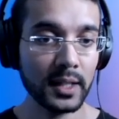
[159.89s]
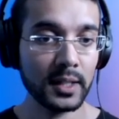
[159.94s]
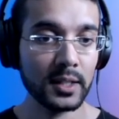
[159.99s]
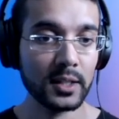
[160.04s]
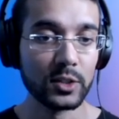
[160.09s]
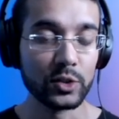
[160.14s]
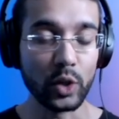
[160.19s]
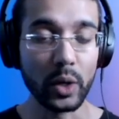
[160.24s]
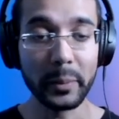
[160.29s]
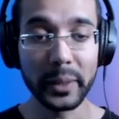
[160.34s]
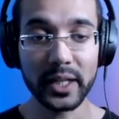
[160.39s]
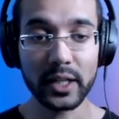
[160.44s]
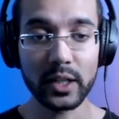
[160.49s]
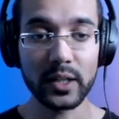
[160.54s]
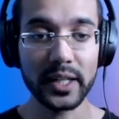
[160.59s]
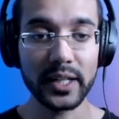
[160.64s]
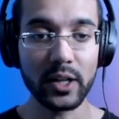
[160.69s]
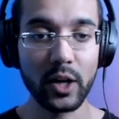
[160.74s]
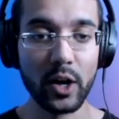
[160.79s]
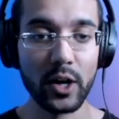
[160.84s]
So I'm going to
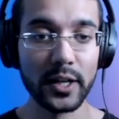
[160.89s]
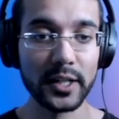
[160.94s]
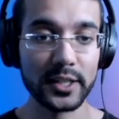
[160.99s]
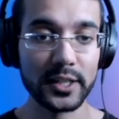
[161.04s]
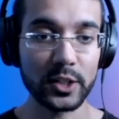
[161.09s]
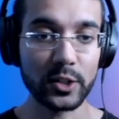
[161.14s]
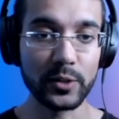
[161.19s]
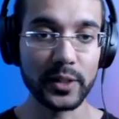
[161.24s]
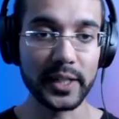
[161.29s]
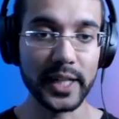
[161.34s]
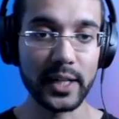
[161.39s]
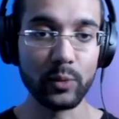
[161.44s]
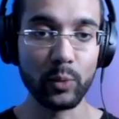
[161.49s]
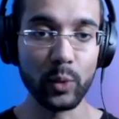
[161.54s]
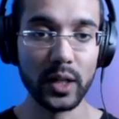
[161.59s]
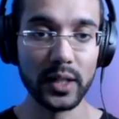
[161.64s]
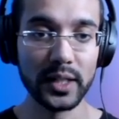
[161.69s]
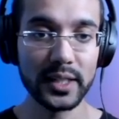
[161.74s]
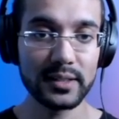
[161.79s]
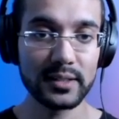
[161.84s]
click on Create
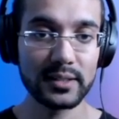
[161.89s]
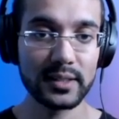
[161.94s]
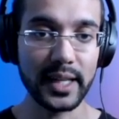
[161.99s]
Wallet,